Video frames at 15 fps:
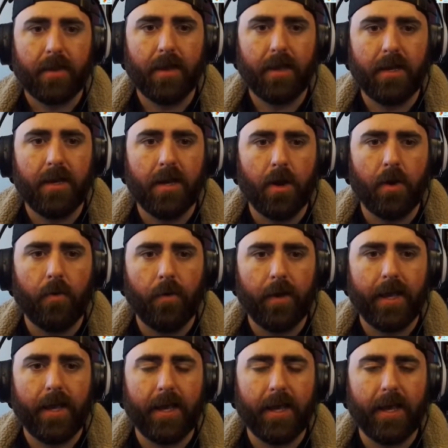
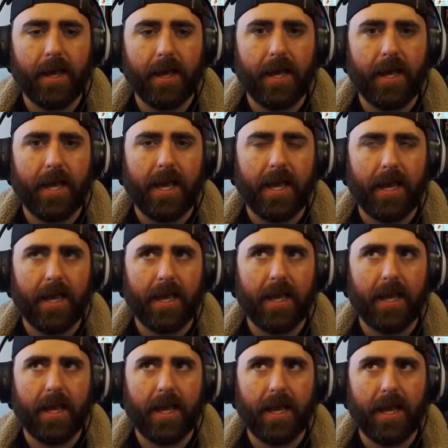it
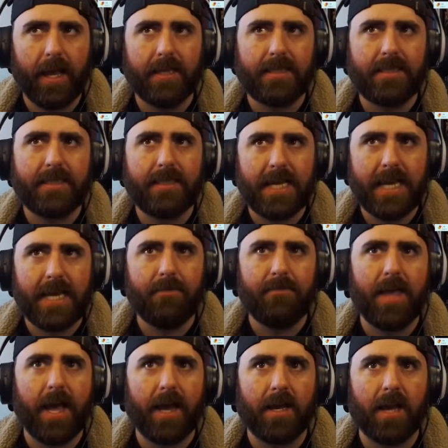seemed
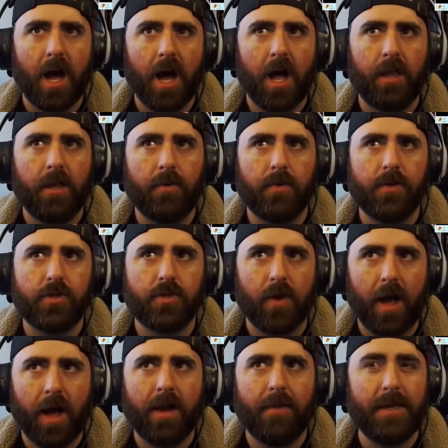that Colin was
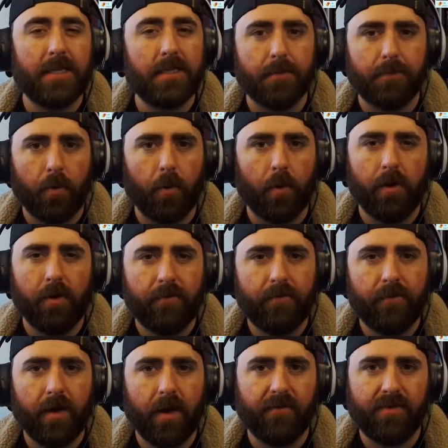trying to be supportive
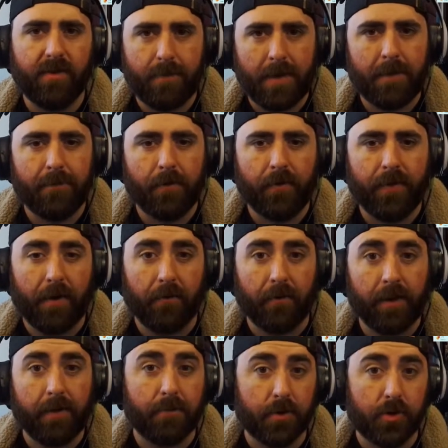of the people that
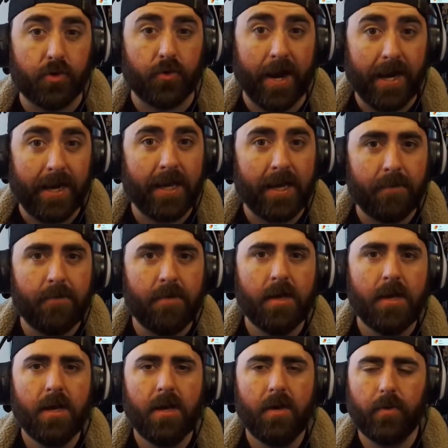really portrayed him,
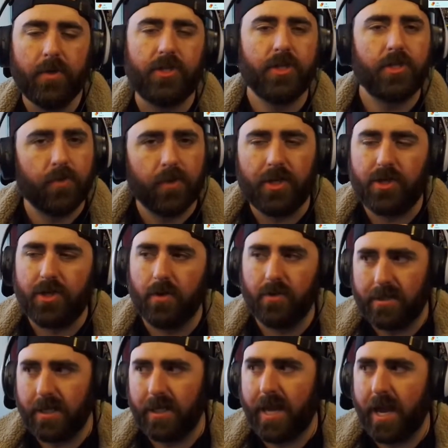which just really shows
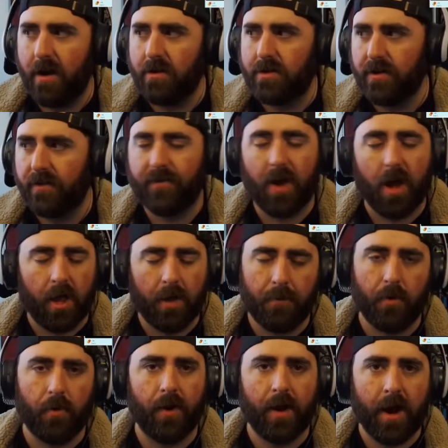the character of Colin
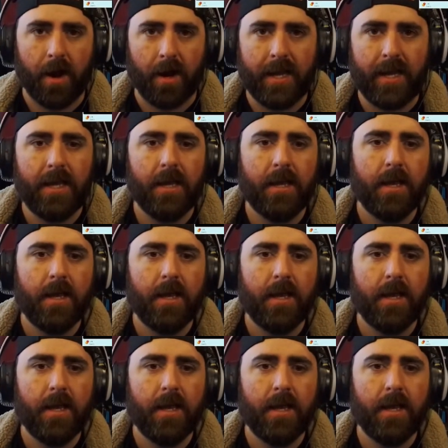Moriarty.